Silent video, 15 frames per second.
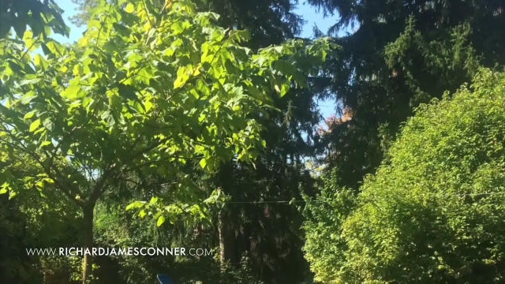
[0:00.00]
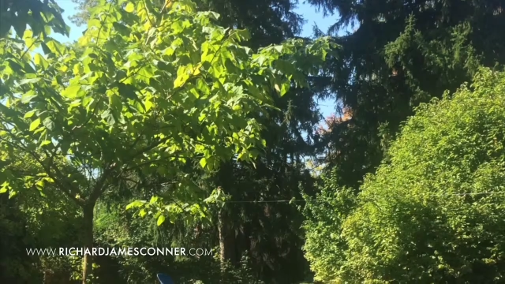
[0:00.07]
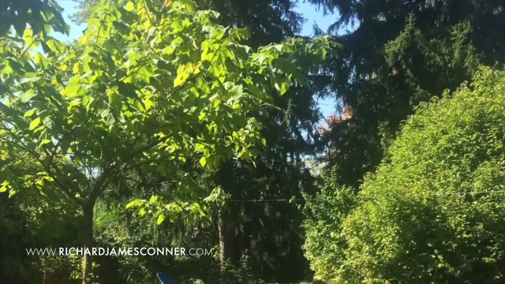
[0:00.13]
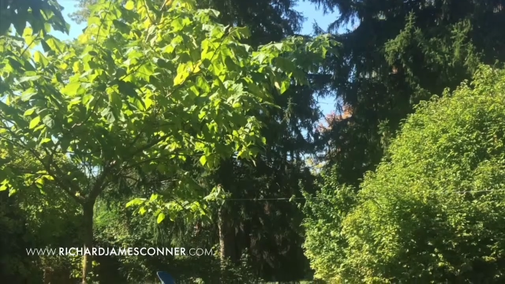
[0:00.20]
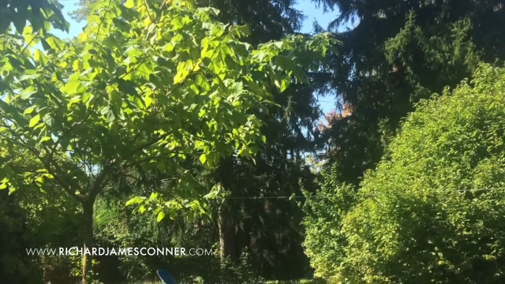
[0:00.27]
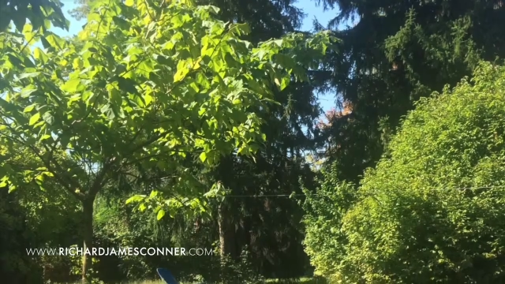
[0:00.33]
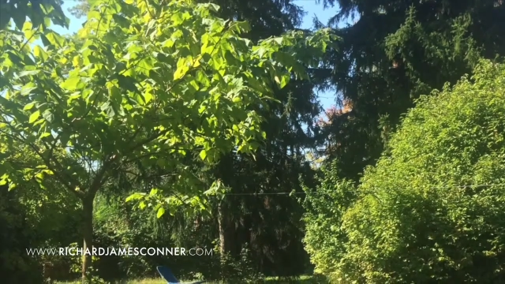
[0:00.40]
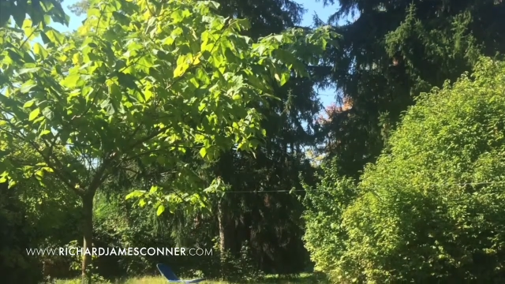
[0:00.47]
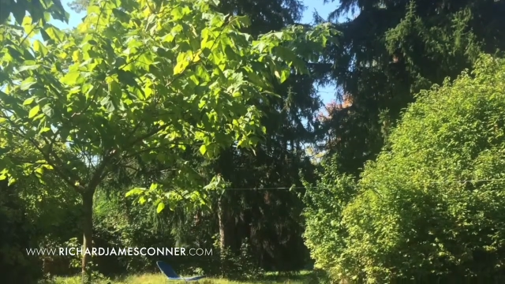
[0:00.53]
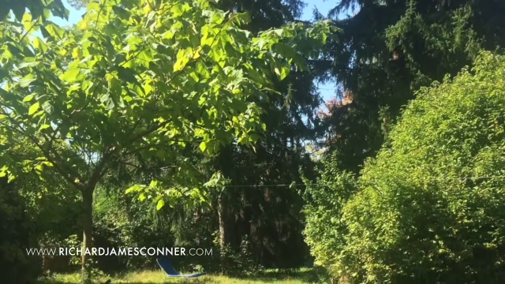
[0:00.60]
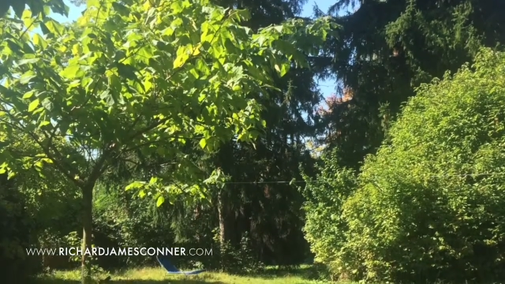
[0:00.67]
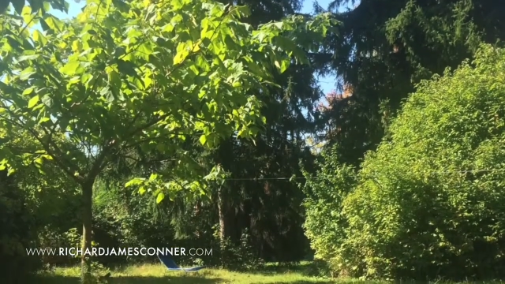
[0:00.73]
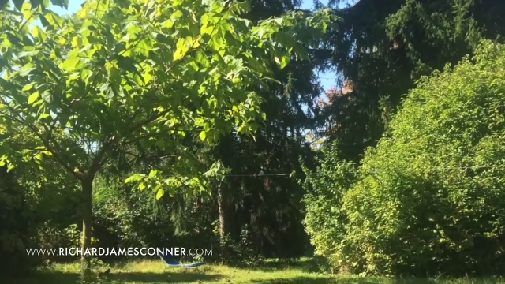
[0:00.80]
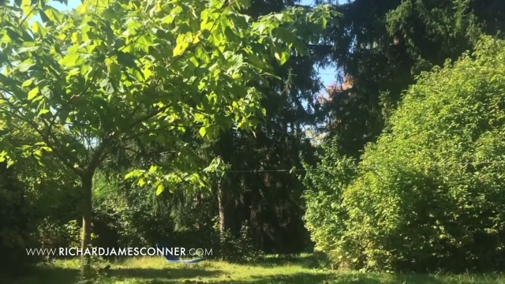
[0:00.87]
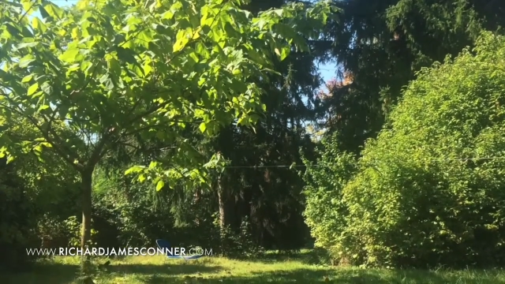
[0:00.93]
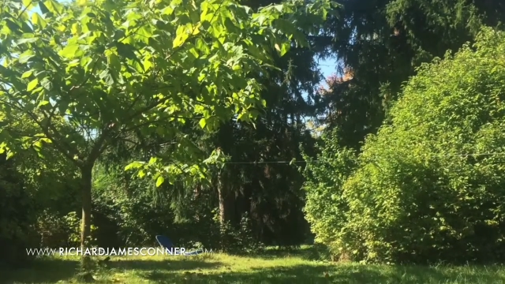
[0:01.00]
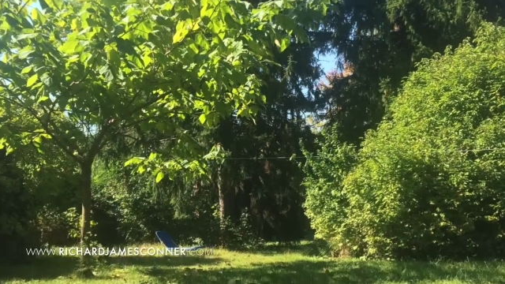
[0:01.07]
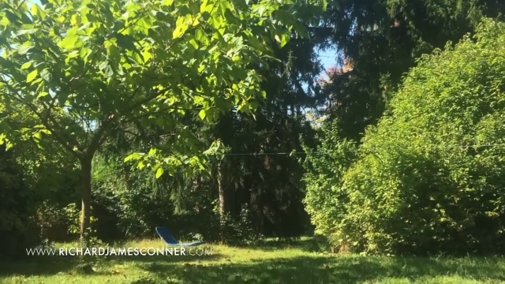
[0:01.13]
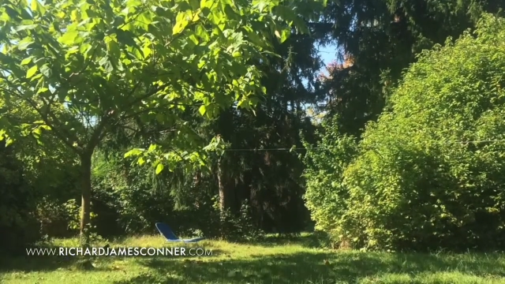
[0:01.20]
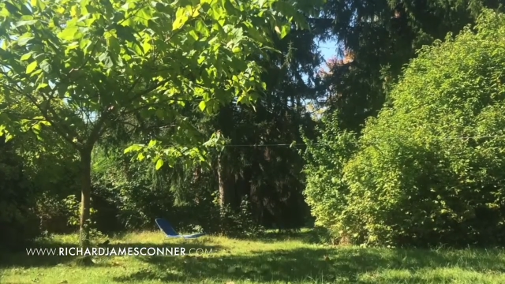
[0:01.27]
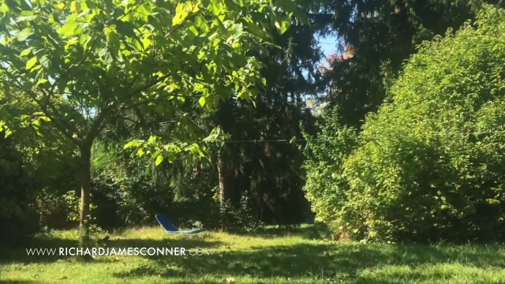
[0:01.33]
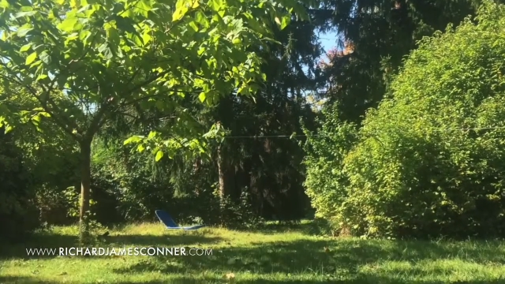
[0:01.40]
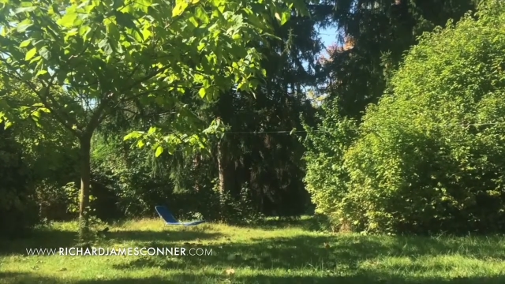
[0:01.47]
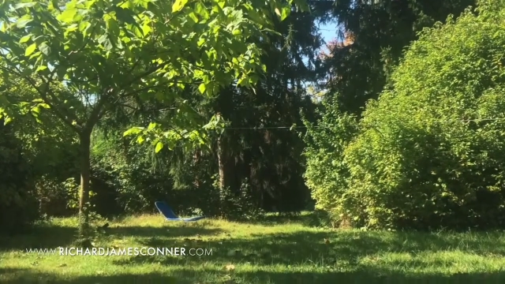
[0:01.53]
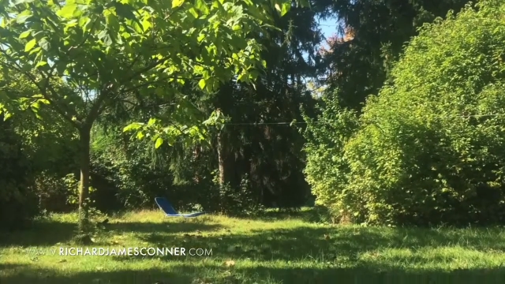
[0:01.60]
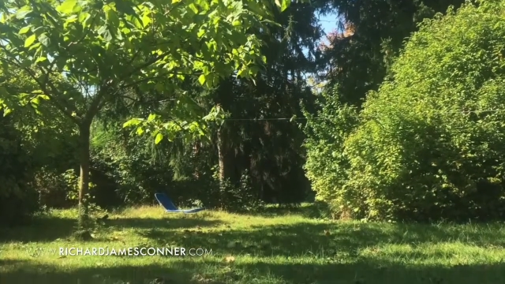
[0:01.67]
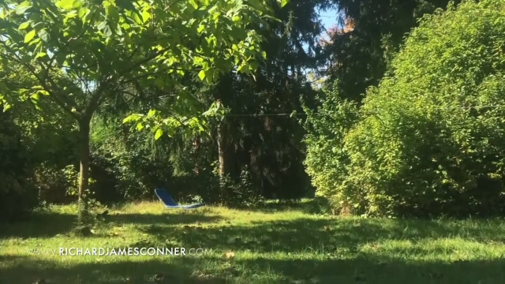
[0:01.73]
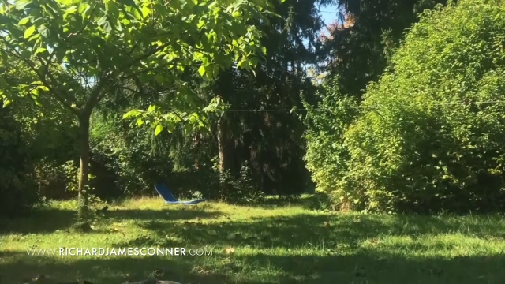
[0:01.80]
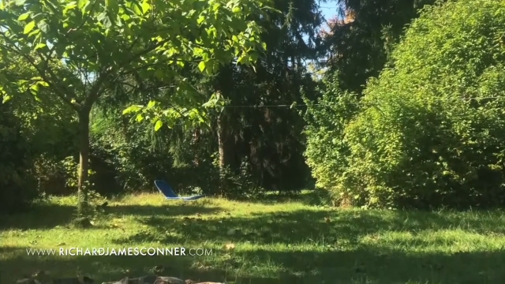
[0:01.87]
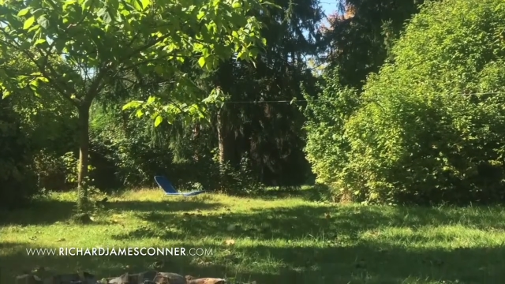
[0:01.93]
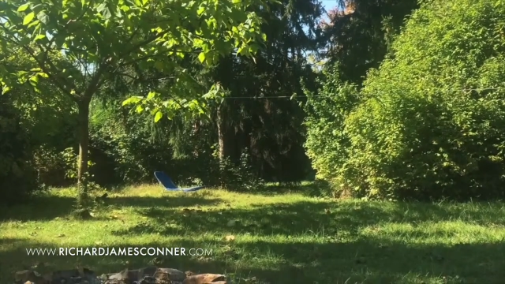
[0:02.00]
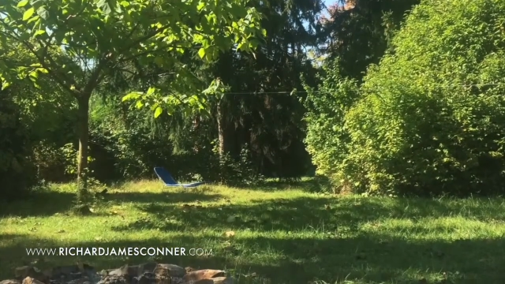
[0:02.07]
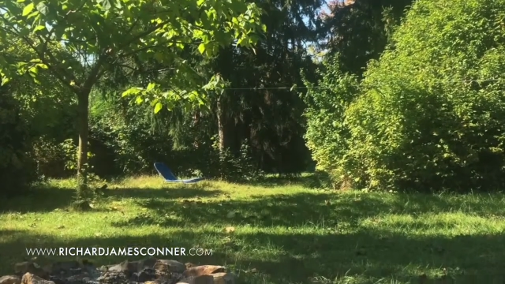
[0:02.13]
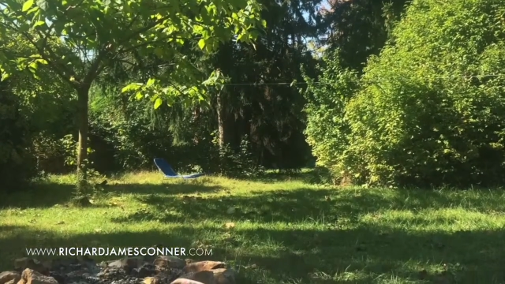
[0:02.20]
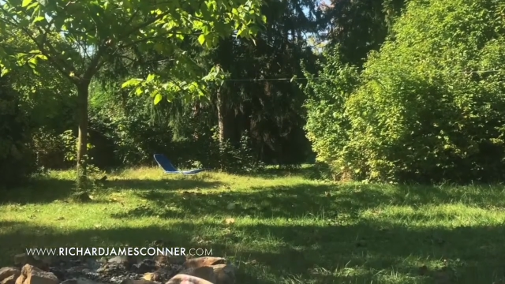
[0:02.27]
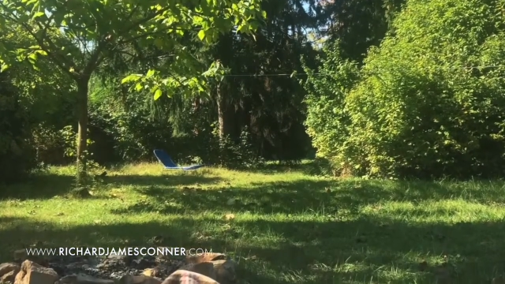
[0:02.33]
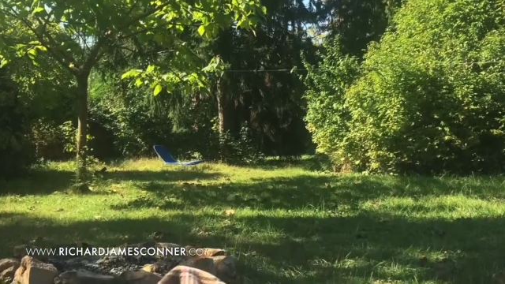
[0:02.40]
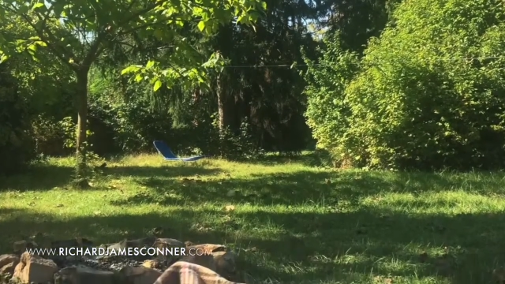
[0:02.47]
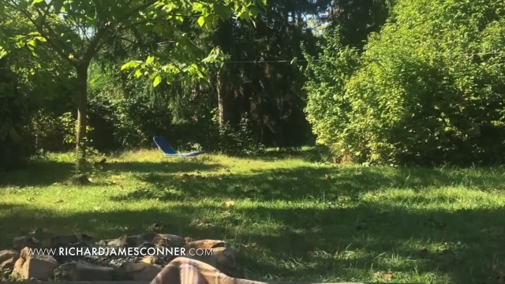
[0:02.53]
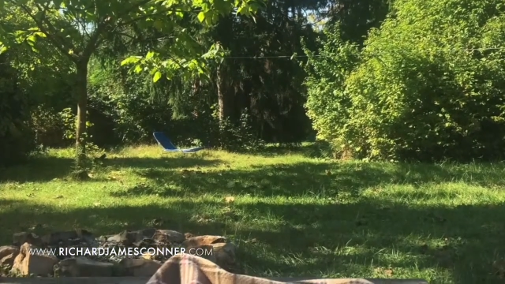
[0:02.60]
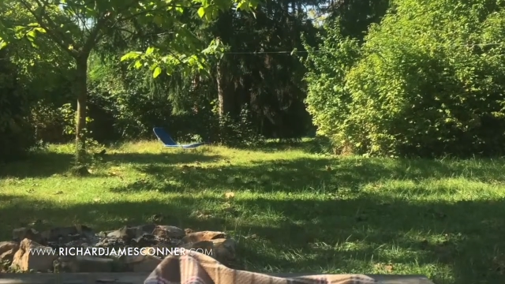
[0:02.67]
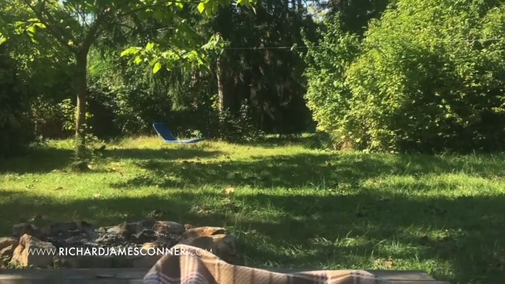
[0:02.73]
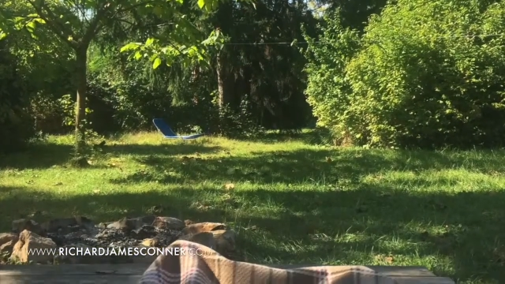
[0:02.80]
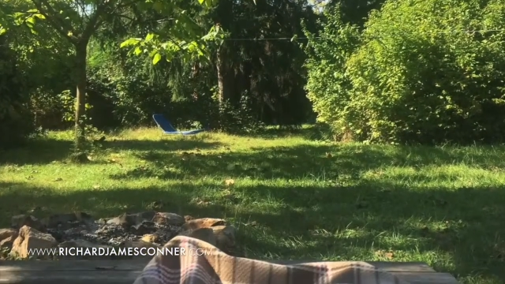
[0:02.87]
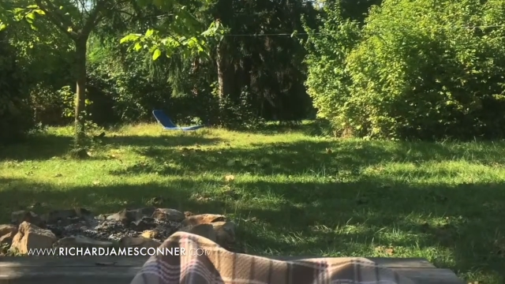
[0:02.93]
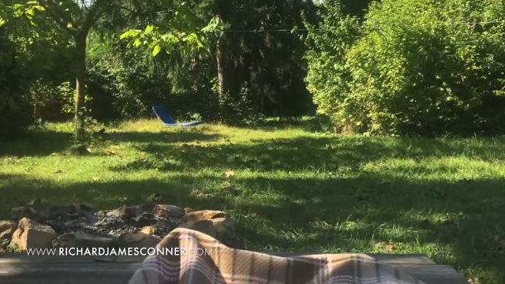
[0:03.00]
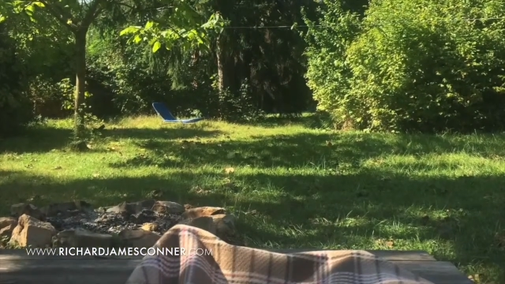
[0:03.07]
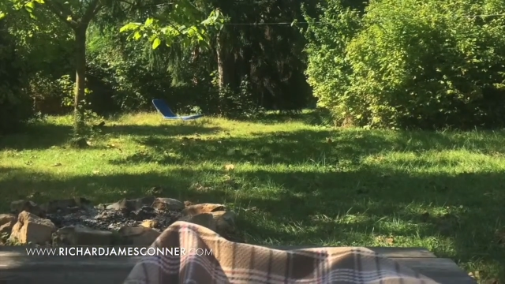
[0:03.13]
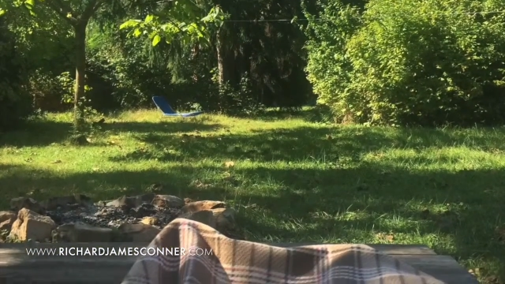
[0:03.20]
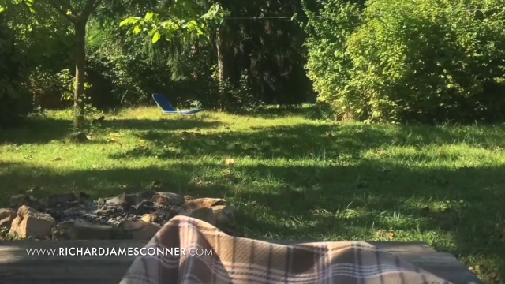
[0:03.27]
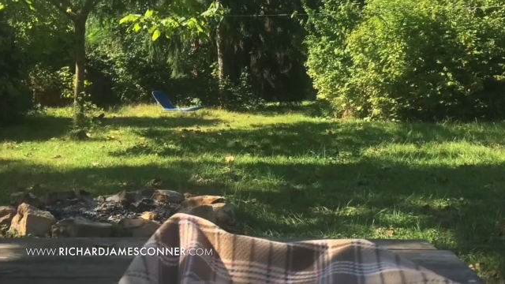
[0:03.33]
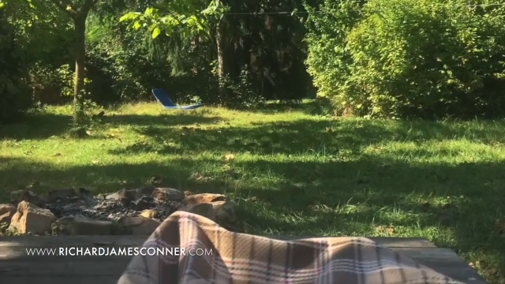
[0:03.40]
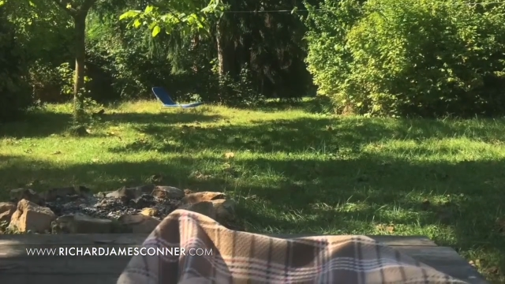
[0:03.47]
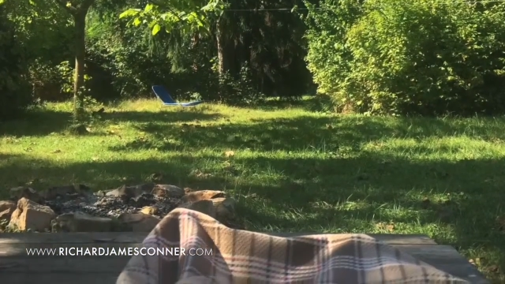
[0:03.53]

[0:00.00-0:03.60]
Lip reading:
(no speaker visible)